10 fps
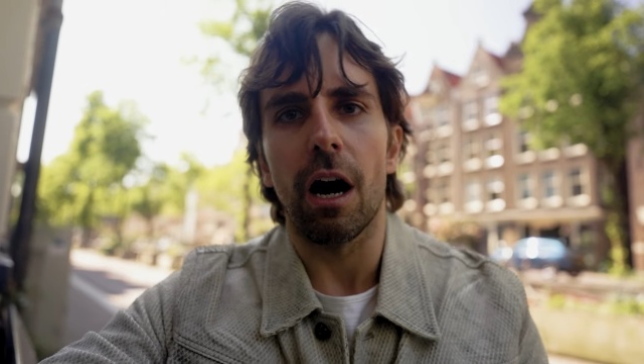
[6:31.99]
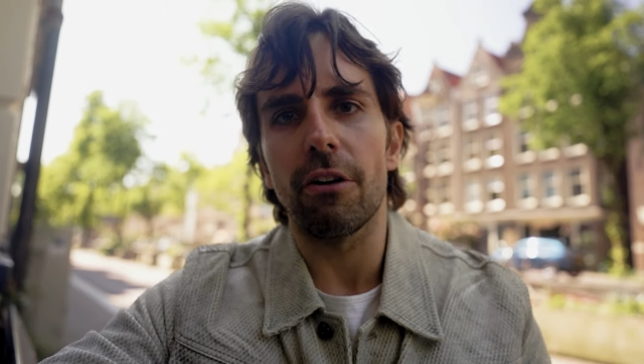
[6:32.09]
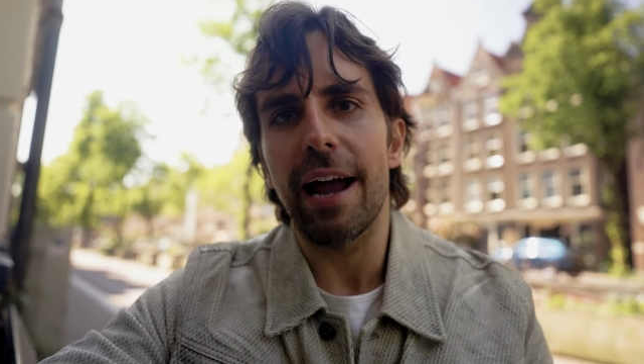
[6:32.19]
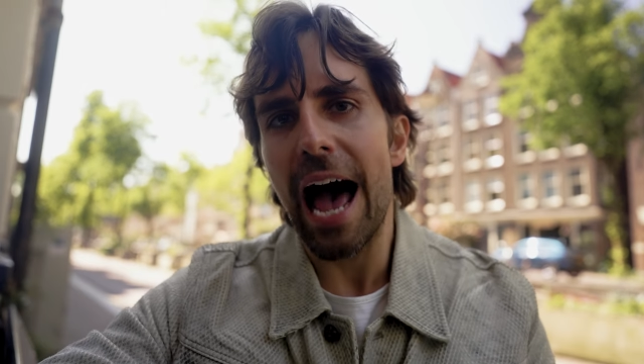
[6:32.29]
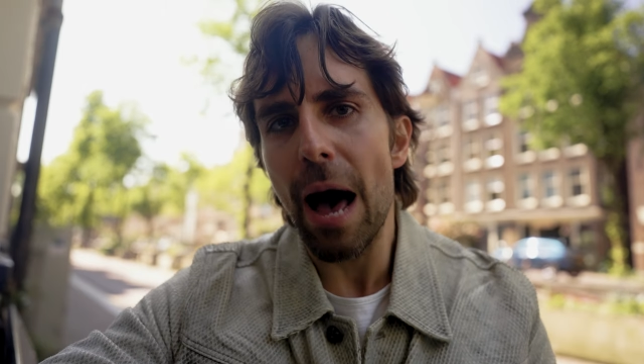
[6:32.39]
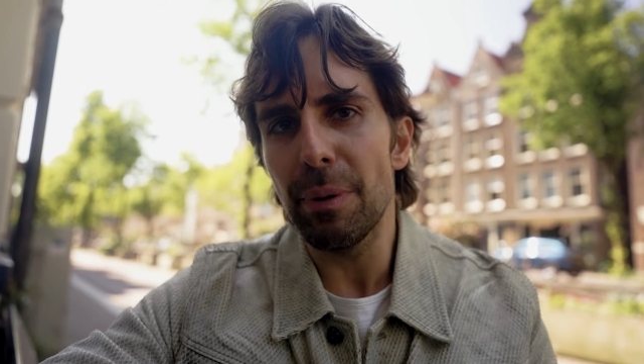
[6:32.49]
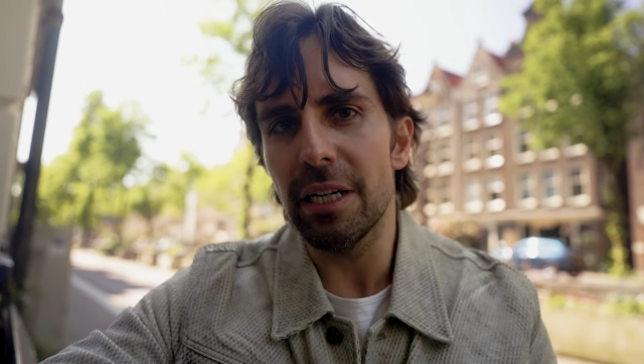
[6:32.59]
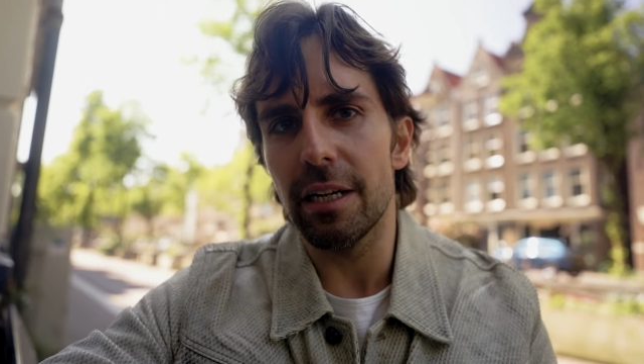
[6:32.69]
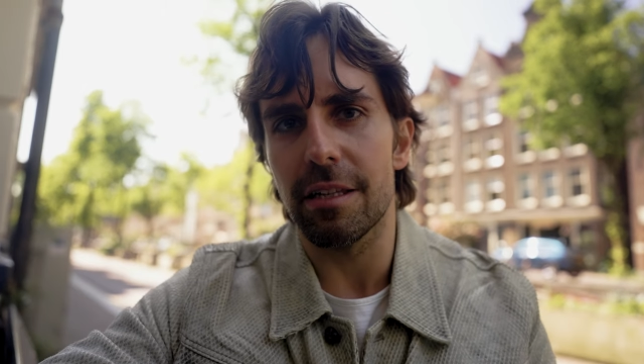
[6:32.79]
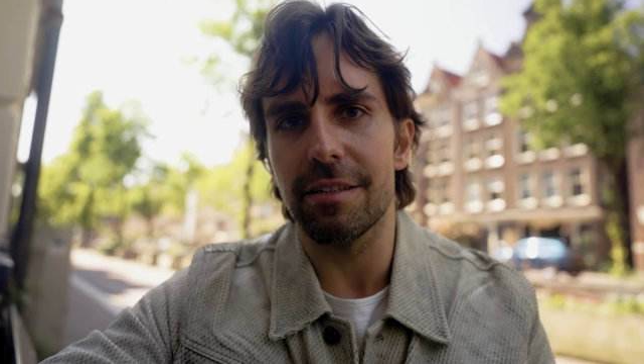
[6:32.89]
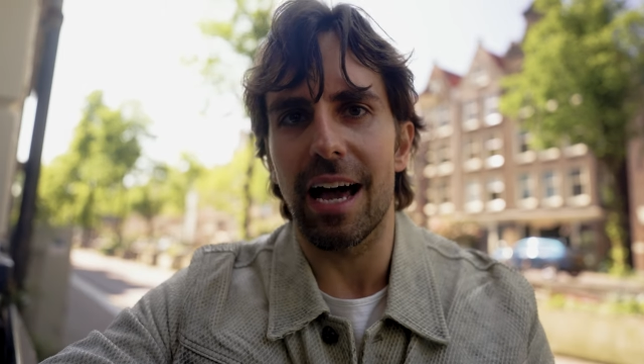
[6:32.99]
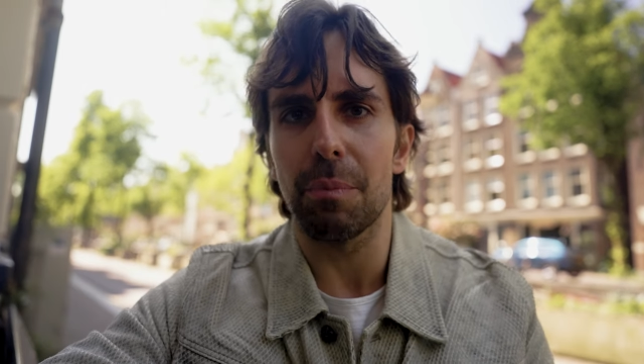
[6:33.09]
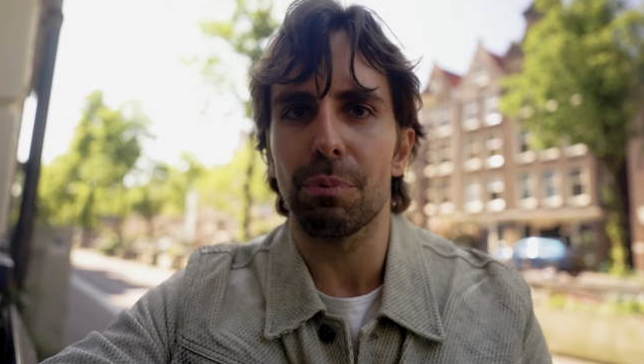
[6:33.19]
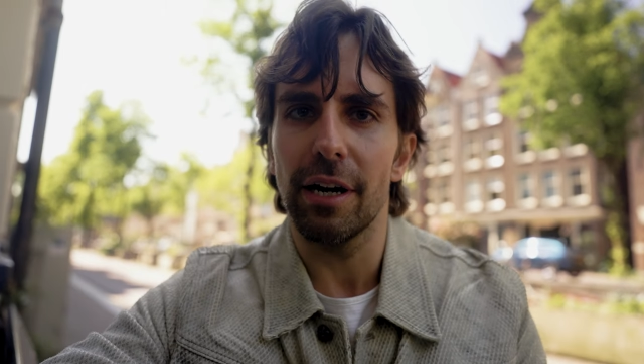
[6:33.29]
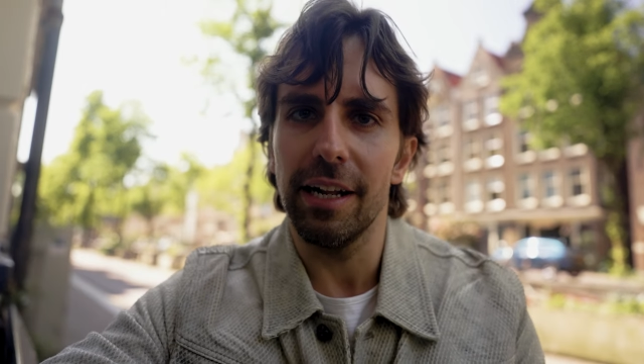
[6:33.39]
our happiness is
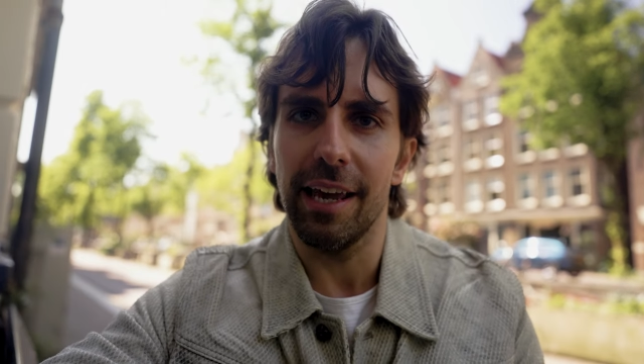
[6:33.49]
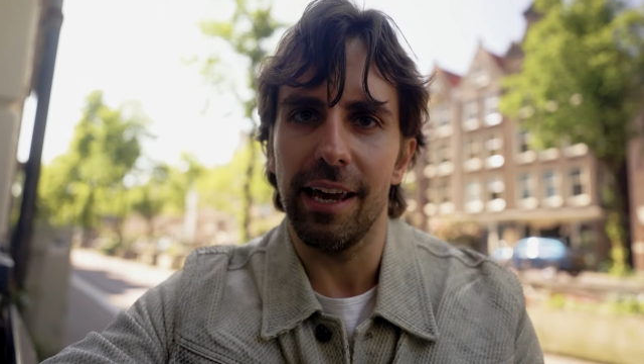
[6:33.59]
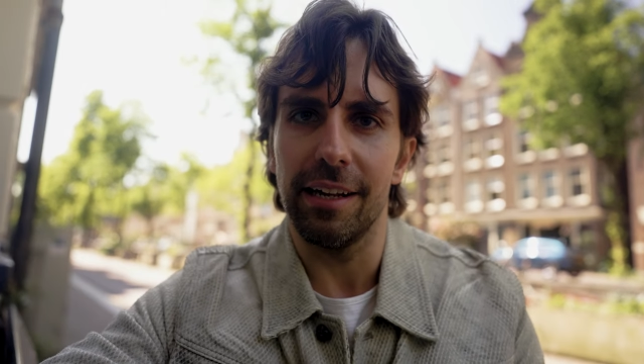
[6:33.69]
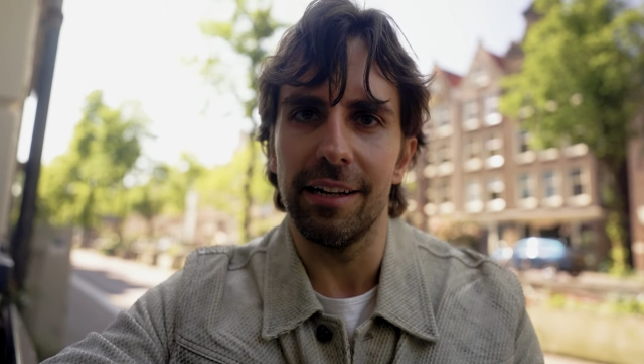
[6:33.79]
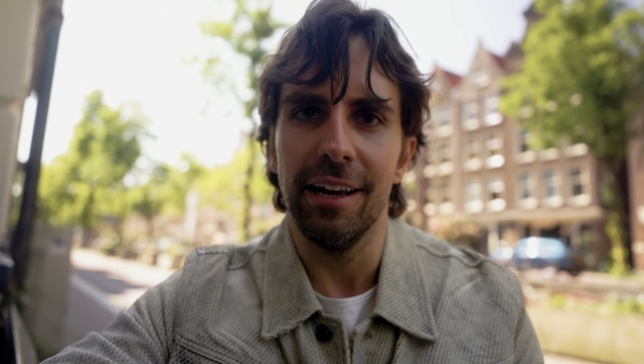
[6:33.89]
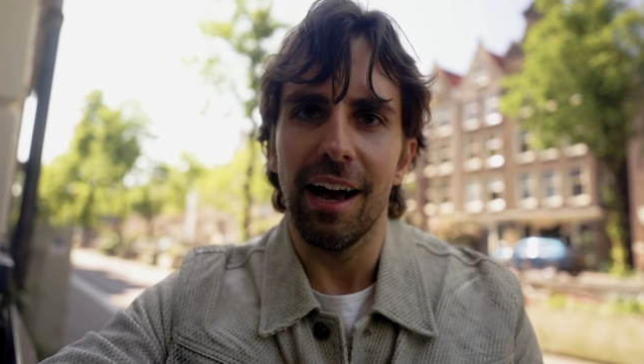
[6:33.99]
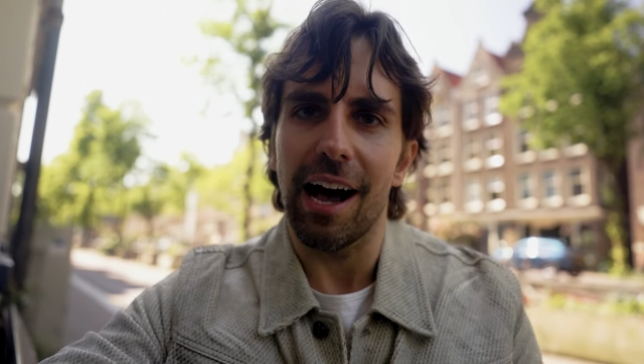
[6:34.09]
not predicated